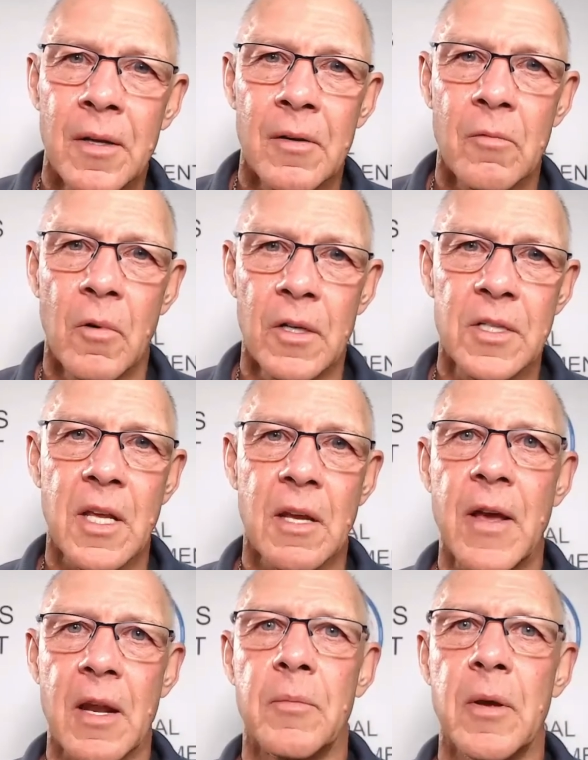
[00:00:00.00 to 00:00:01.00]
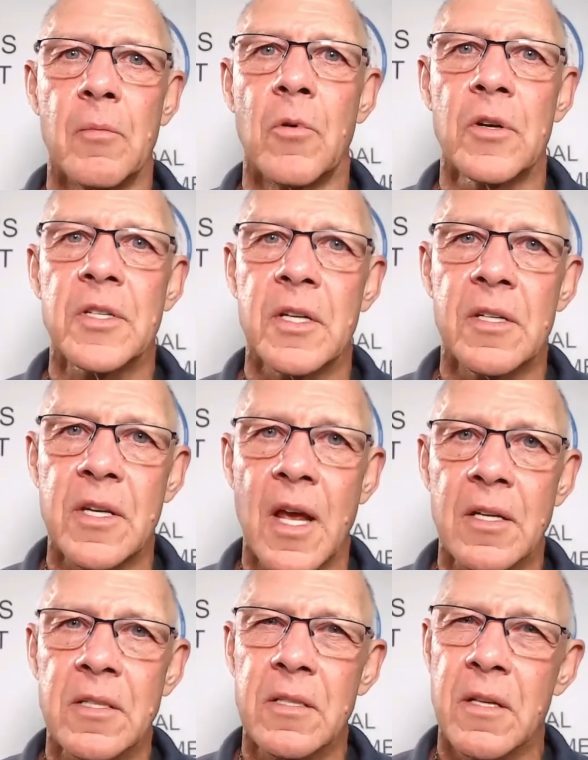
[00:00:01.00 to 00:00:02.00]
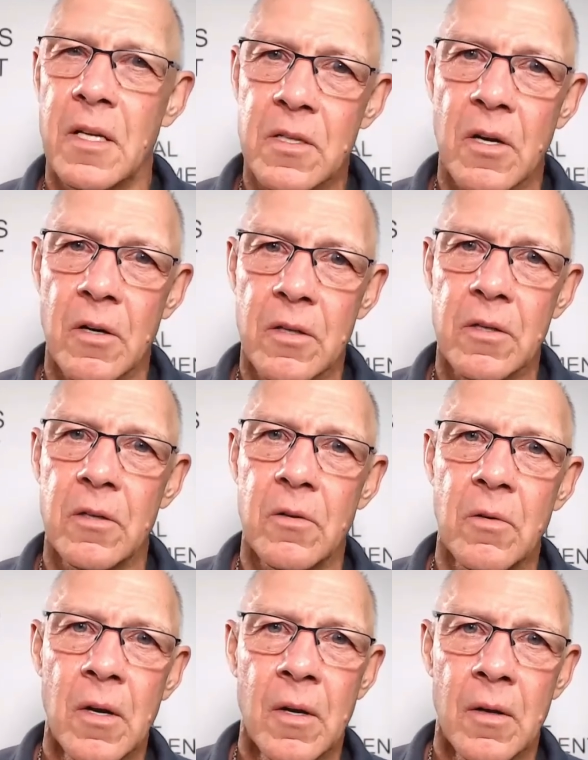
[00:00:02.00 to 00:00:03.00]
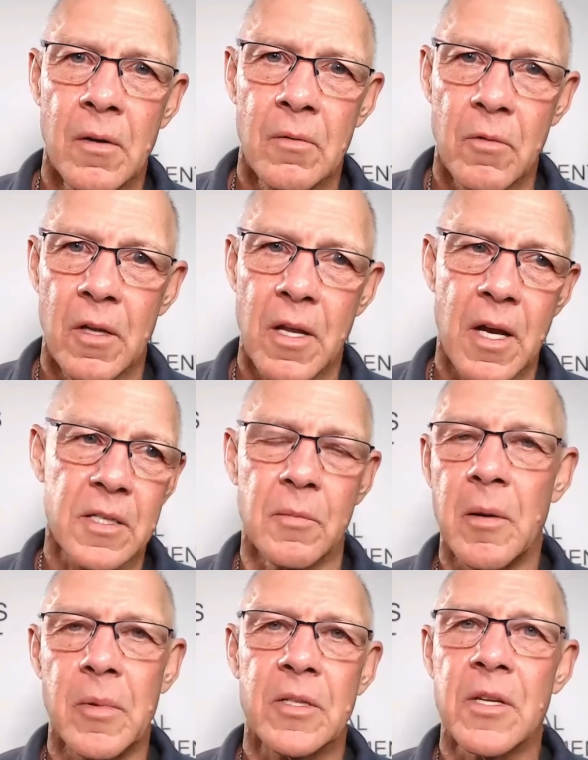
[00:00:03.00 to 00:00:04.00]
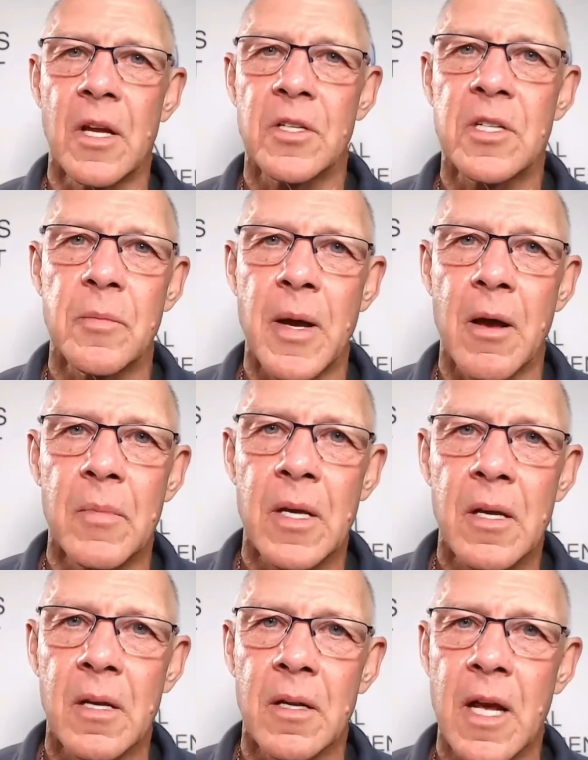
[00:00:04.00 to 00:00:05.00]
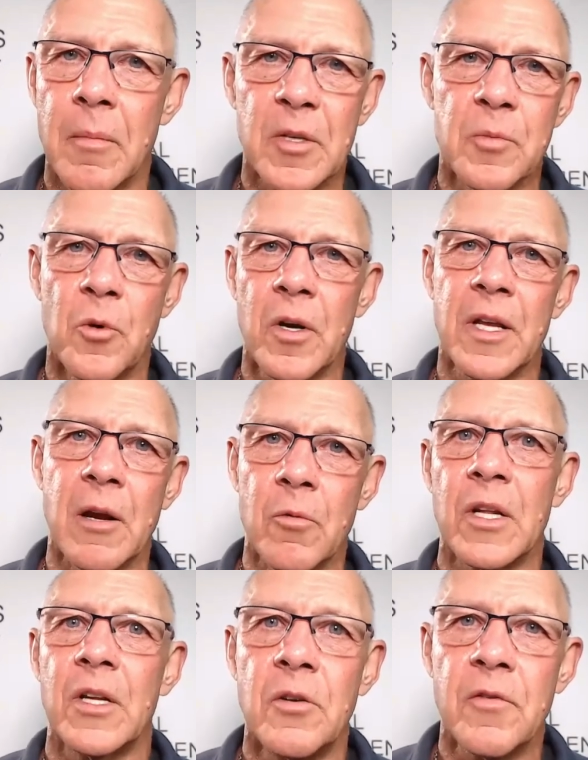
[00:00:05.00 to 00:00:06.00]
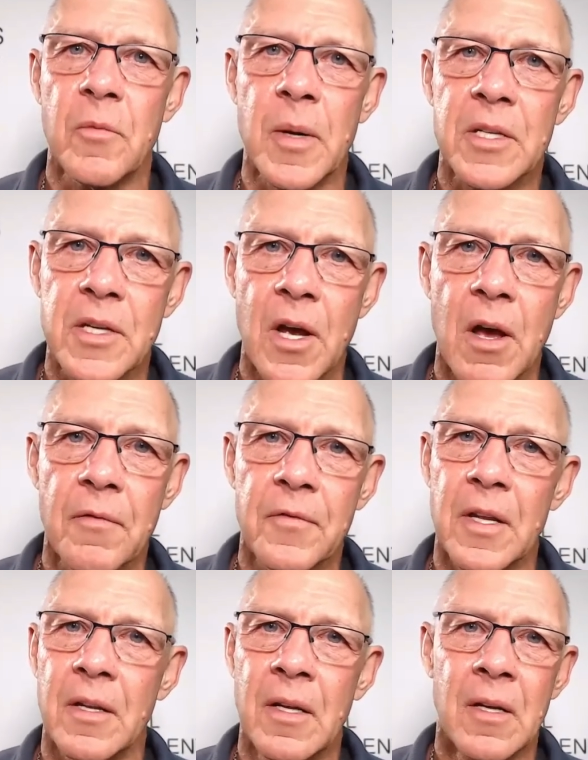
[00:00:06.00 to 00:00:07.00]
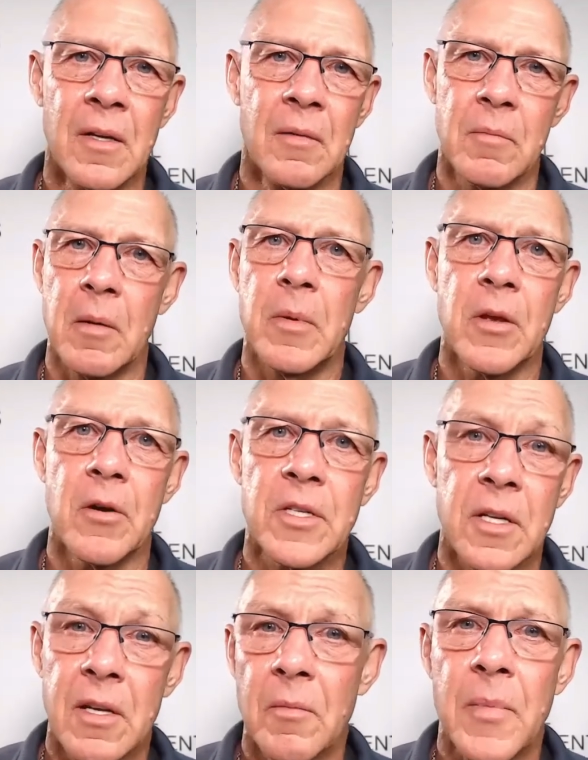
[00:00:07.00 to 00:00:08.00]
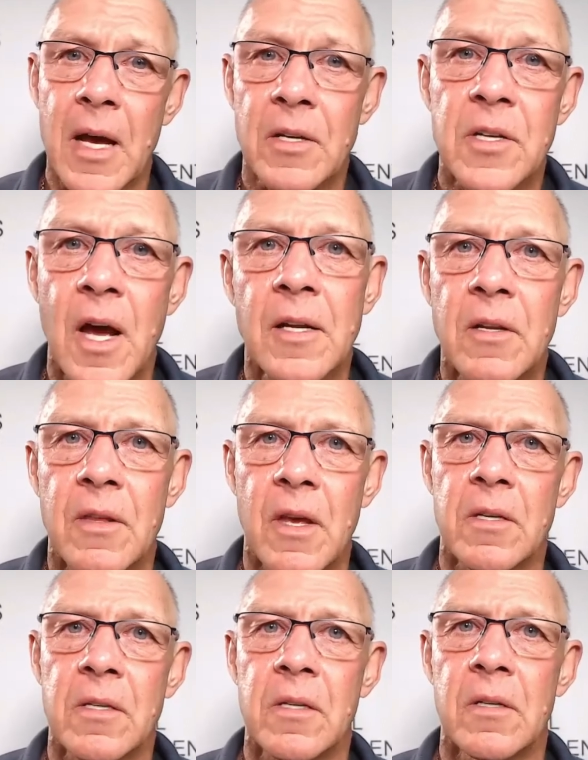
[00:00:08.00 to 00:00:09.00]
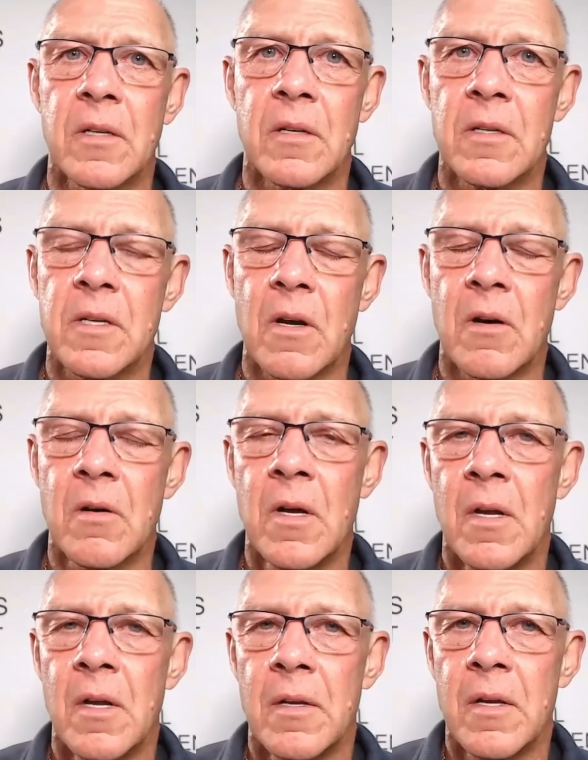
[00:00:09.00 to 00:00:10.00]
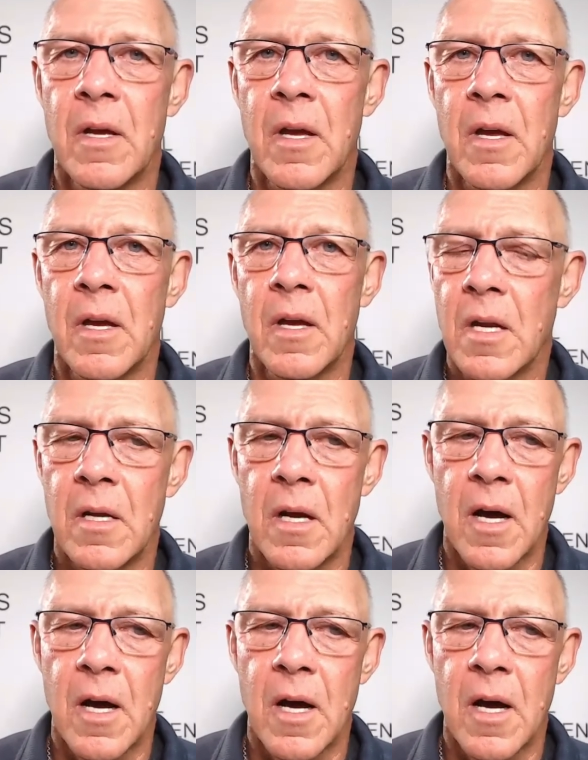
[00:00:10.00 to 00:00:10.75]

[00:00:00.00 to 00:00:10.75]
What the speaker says: Once they've had a bit more success, they start to realize that maybe it's not just about me and how much more can I really do for myself. And maybe there is a give back side to this. So again,